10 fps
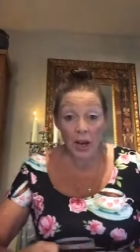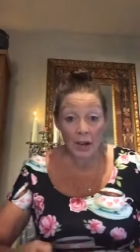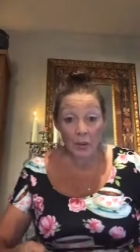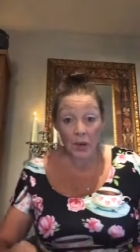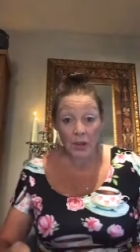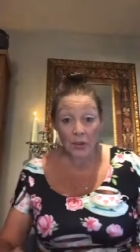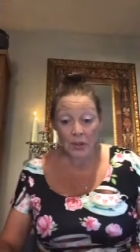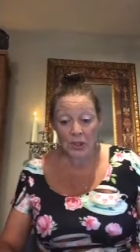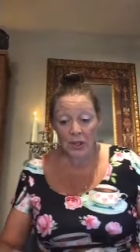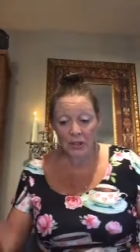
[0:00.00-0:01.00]
Why were
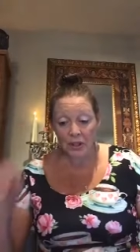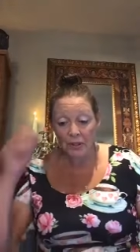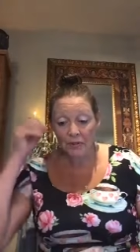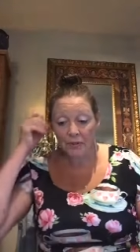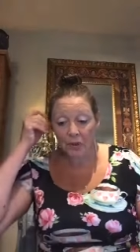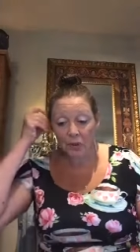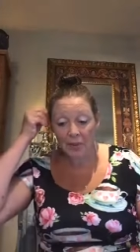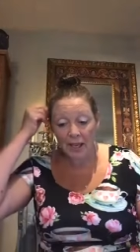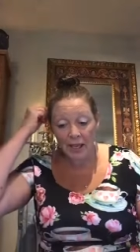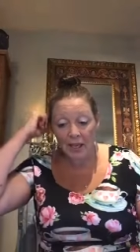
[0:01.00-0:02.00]
you searching
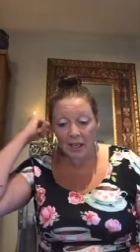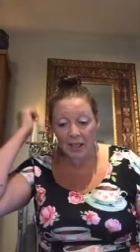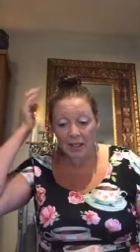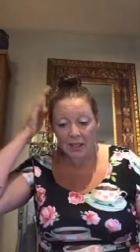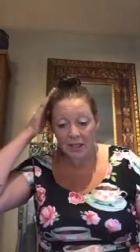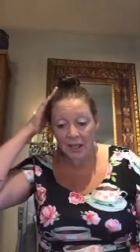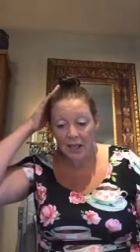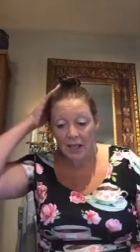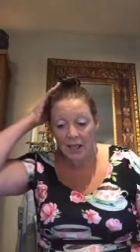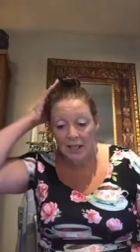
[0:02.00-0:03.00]
for me? he asked.
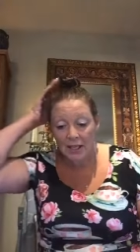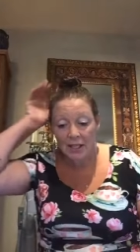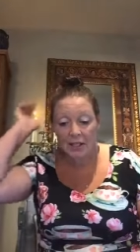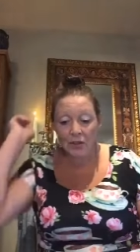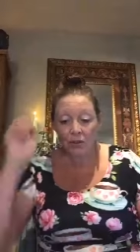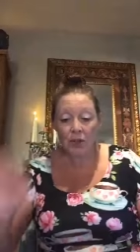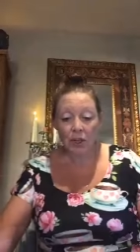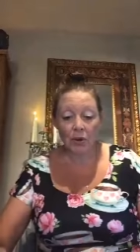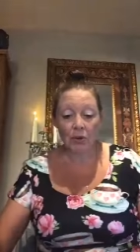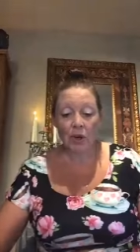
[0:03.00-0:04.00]
Didn't
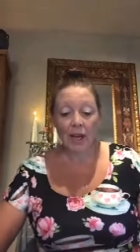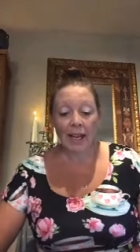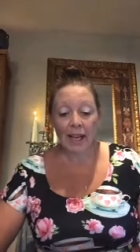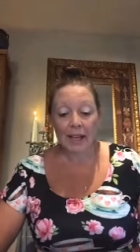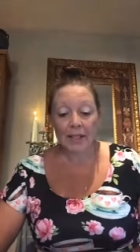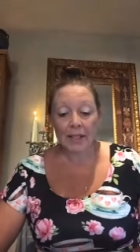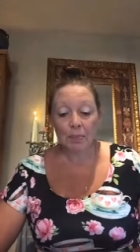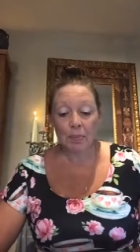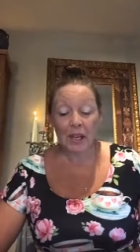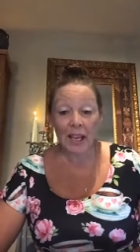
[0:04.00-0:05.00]
you know I had
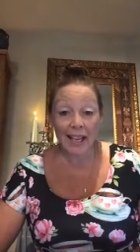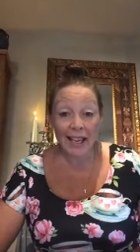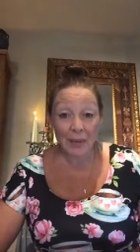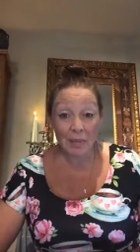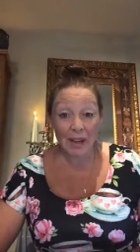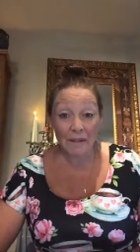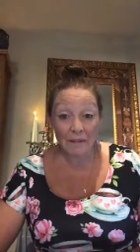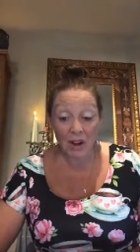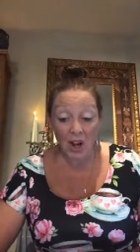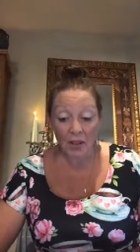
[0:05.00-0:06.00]
to be in my
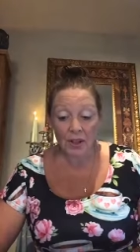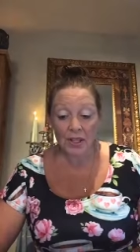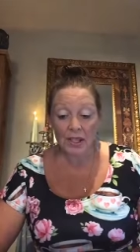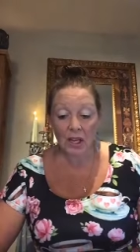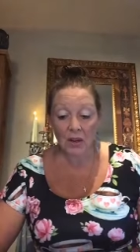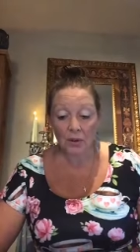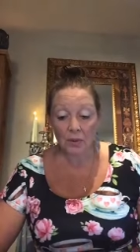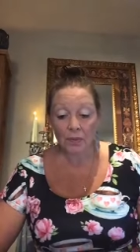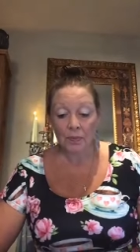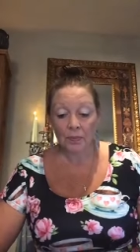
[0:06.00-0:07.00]
father's
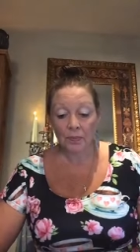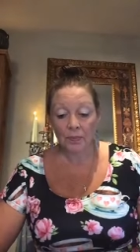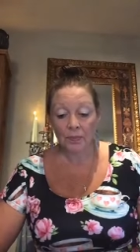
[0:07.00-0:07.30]
home?